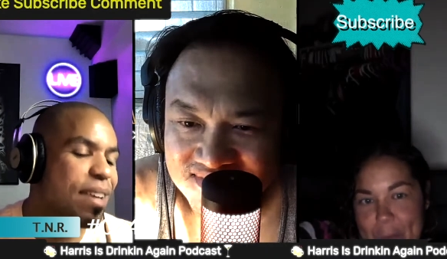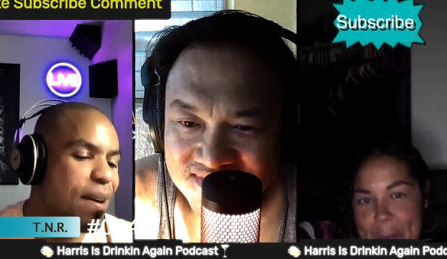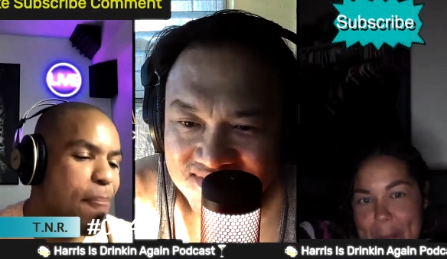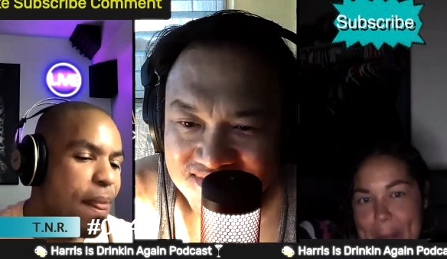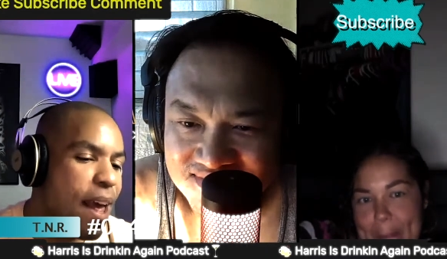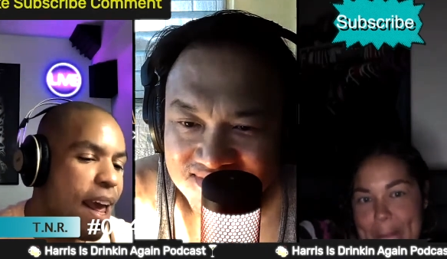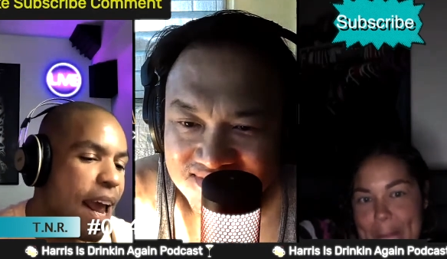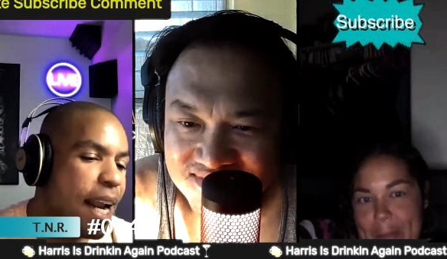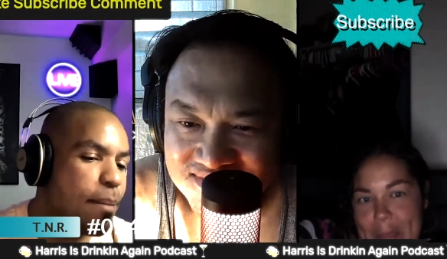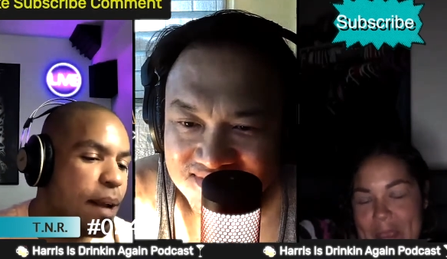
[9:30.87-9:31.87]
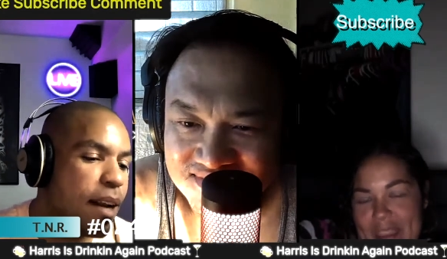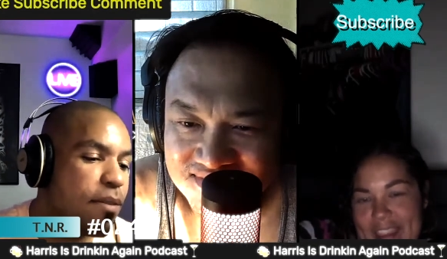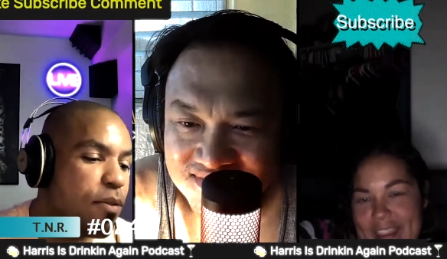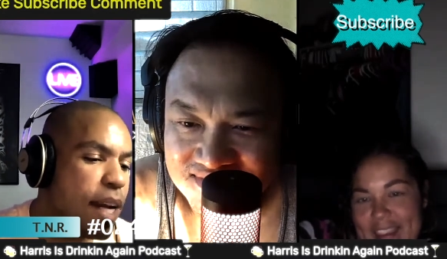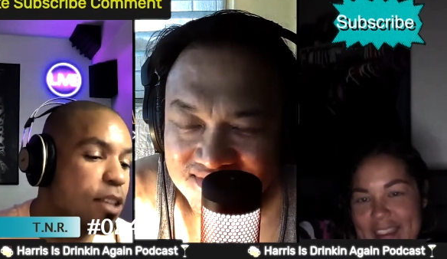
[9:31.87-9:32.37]
Speaker 1: it. And I'm not
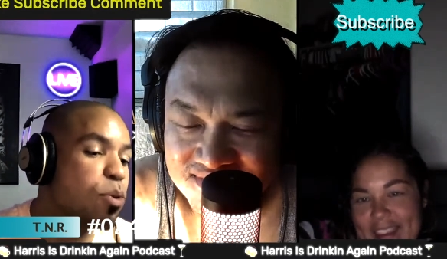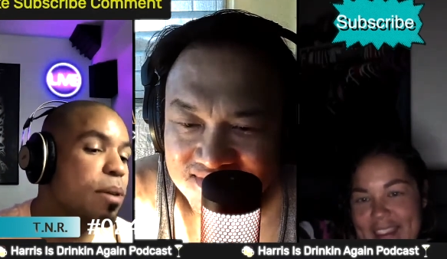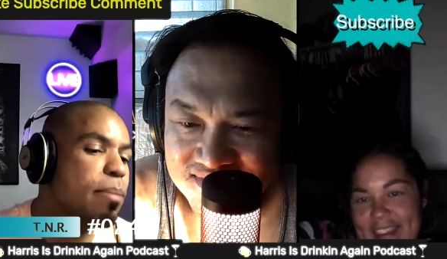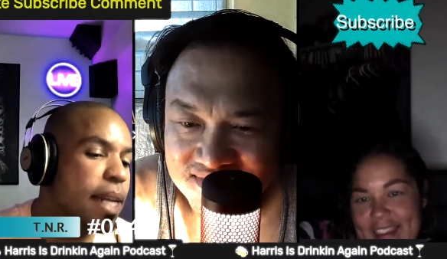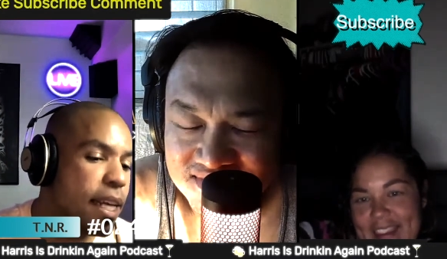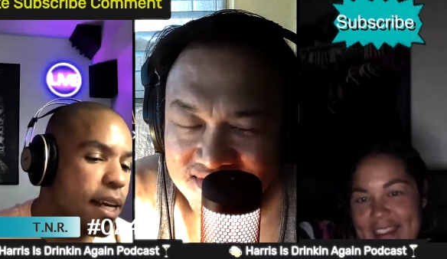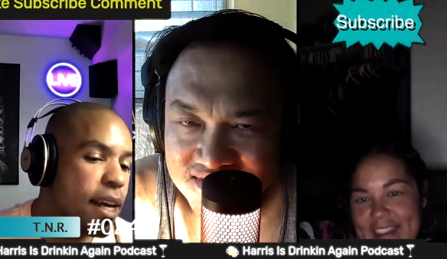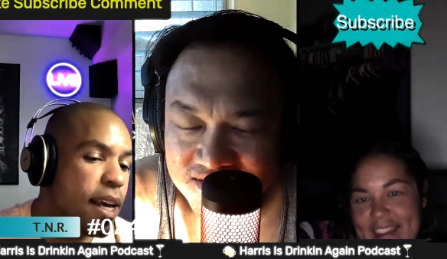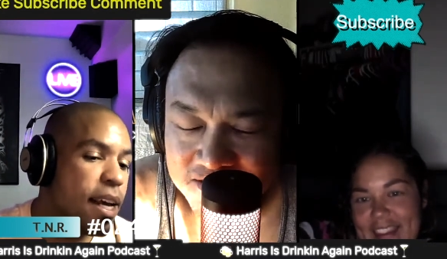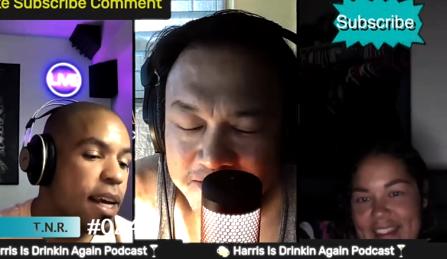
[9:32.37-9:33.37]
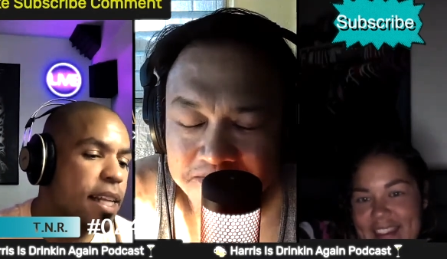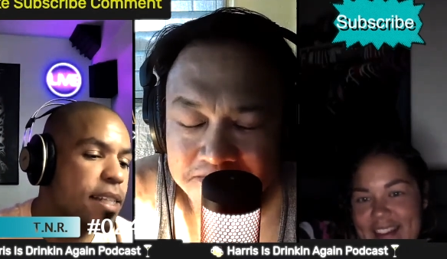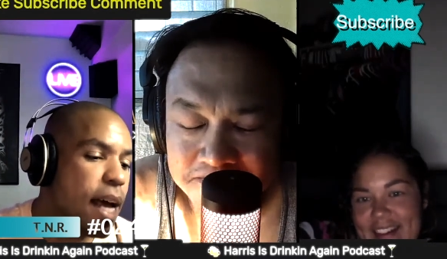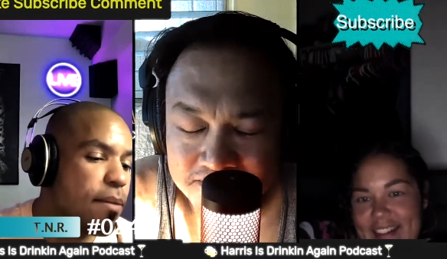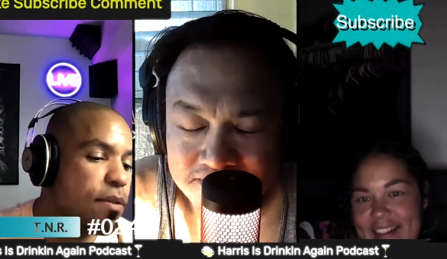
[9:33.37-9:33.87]
afraid to admit it.
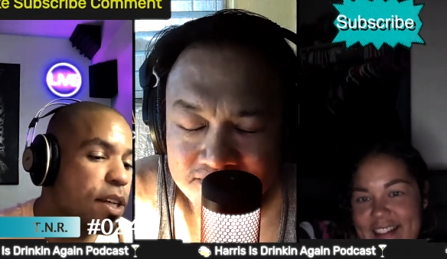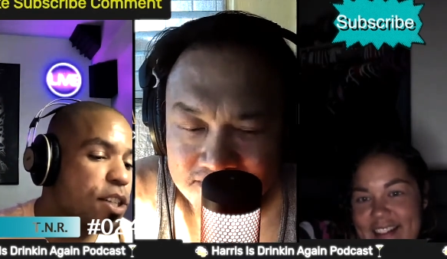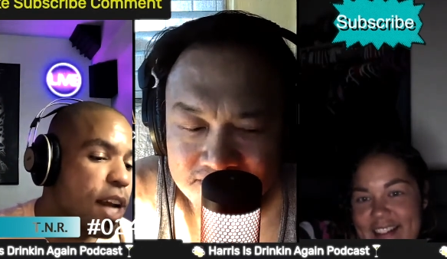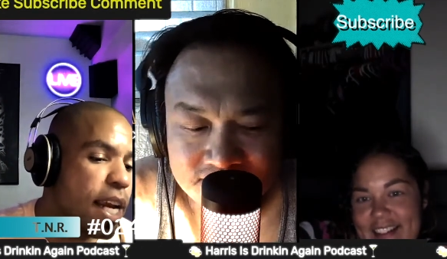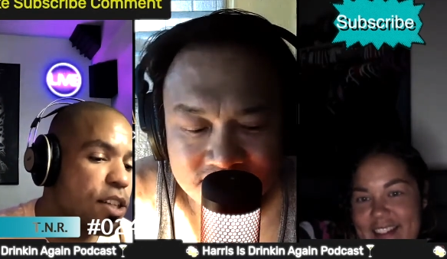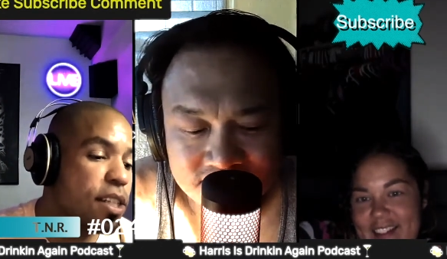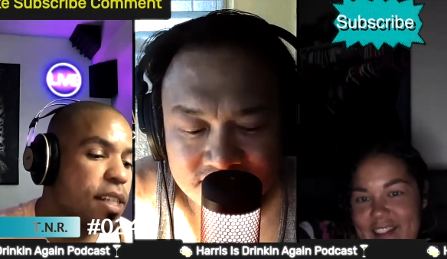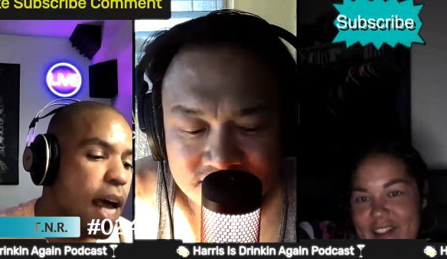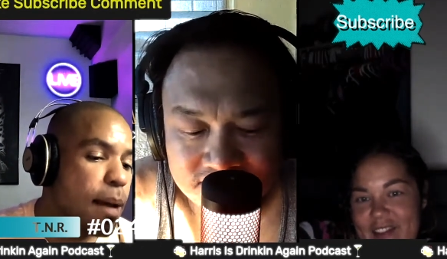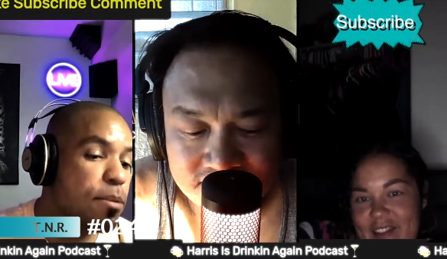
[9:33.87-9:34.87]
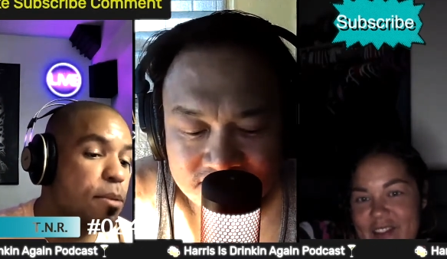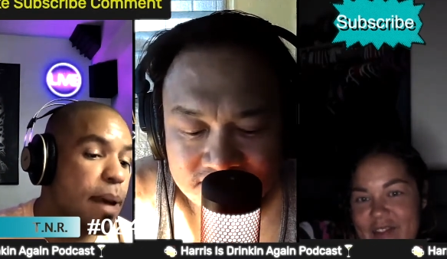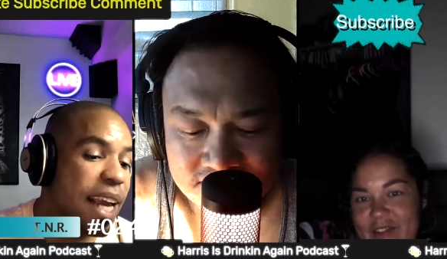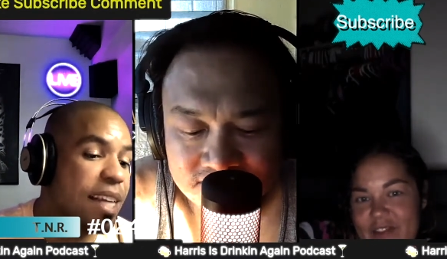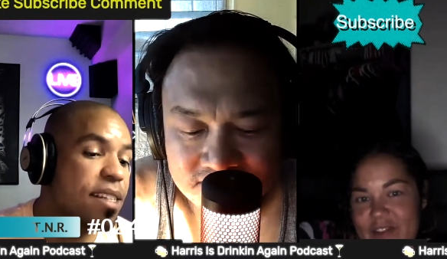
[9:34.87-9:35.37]
It's time for a change. It's time to
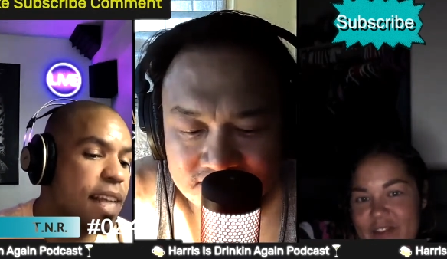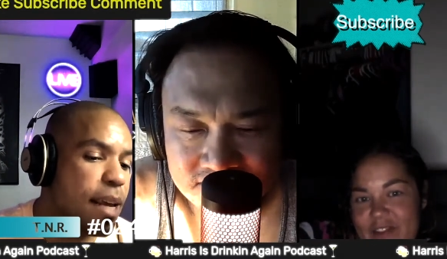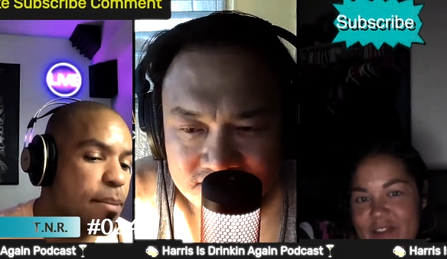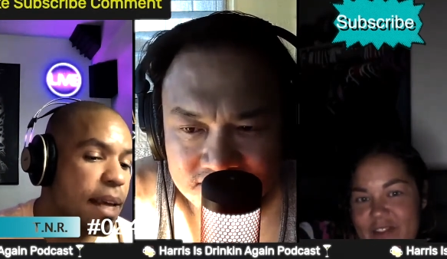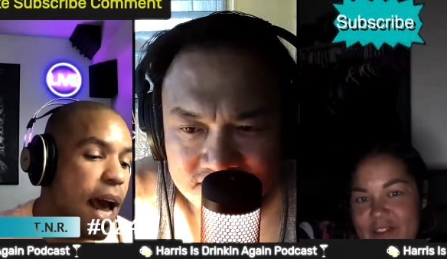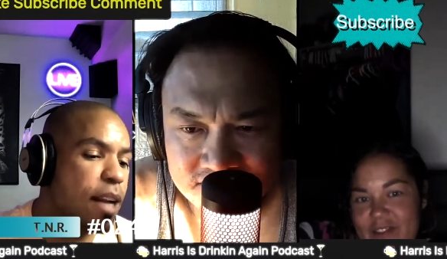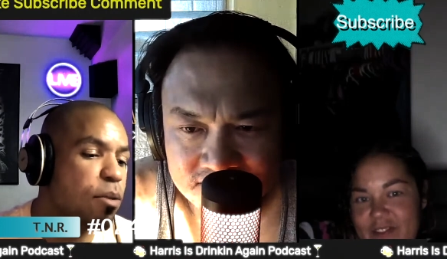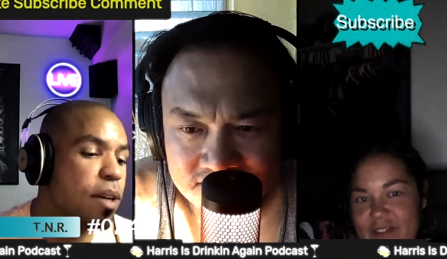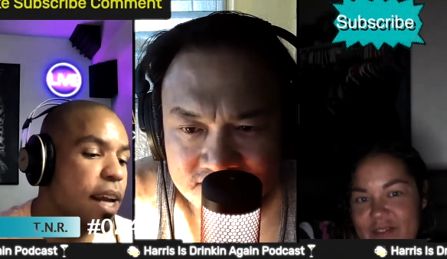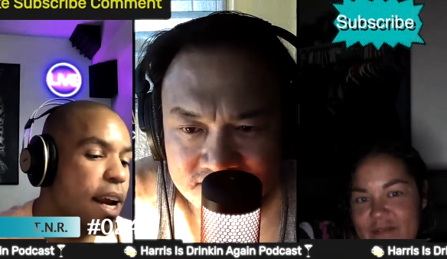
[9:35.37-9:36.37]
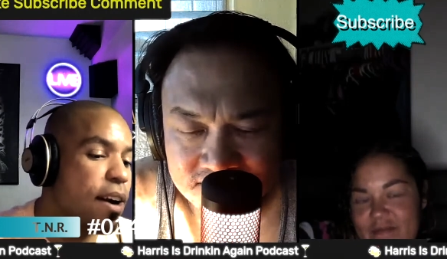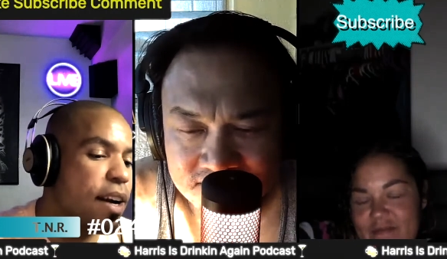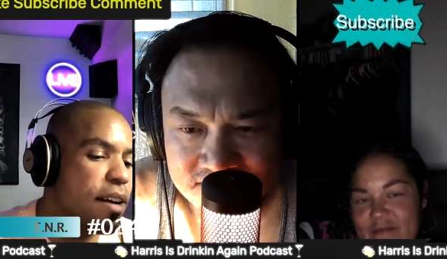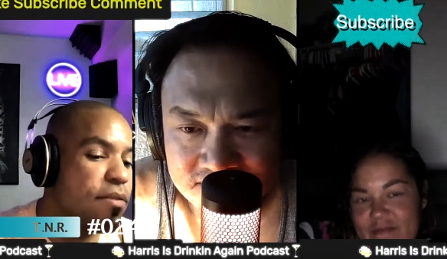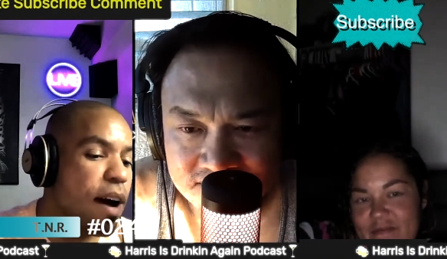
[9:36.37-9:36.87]
make a statement. I don't care
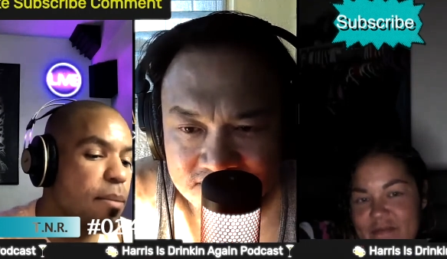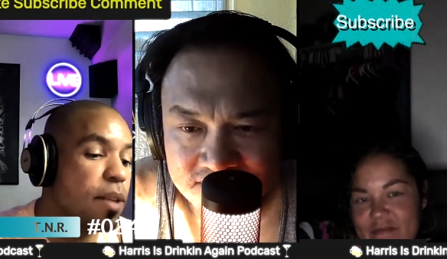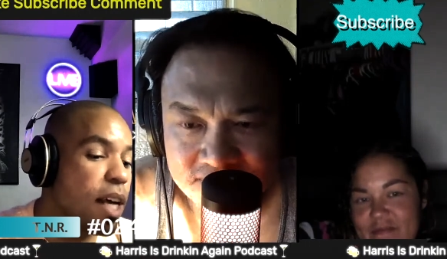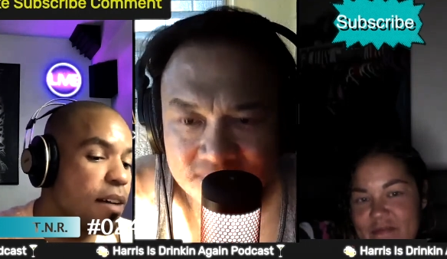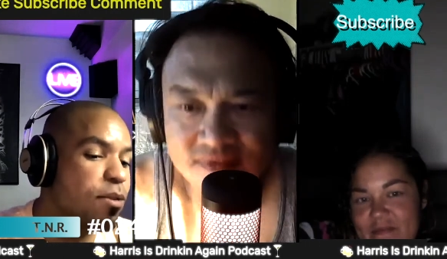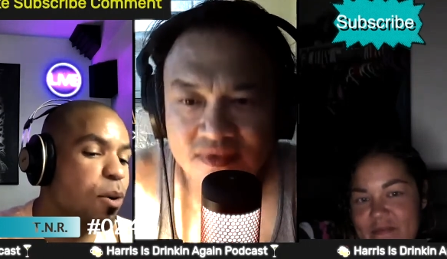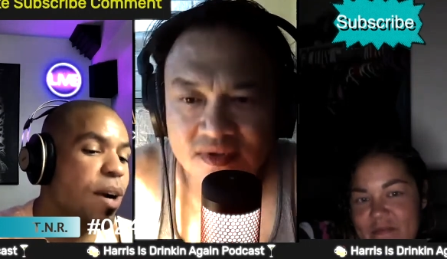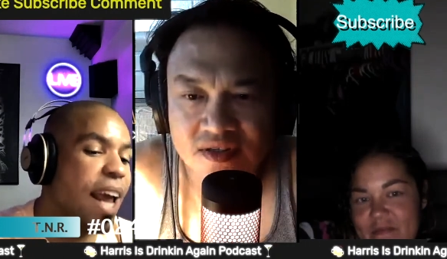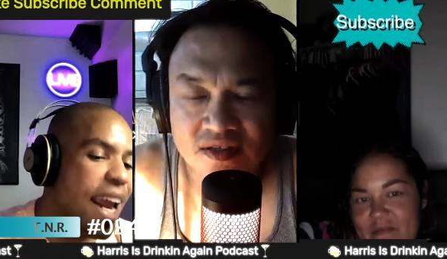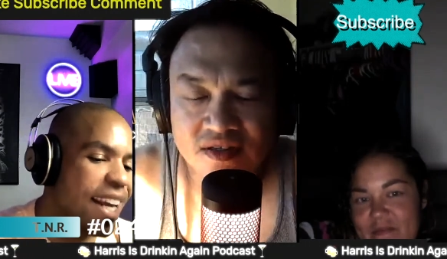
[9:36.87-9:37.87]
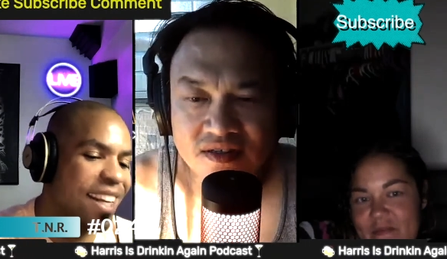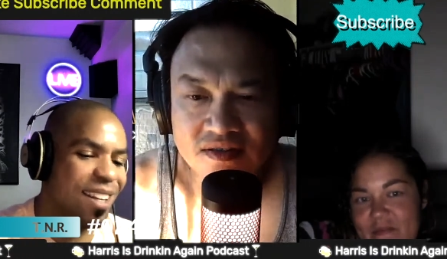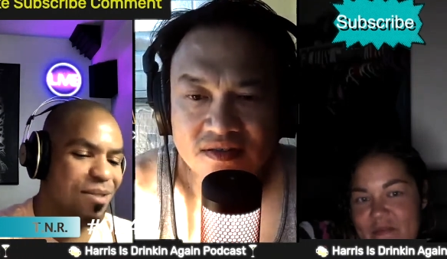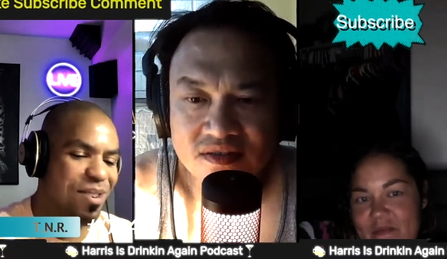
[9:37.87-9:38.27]
if I'm loved or hated.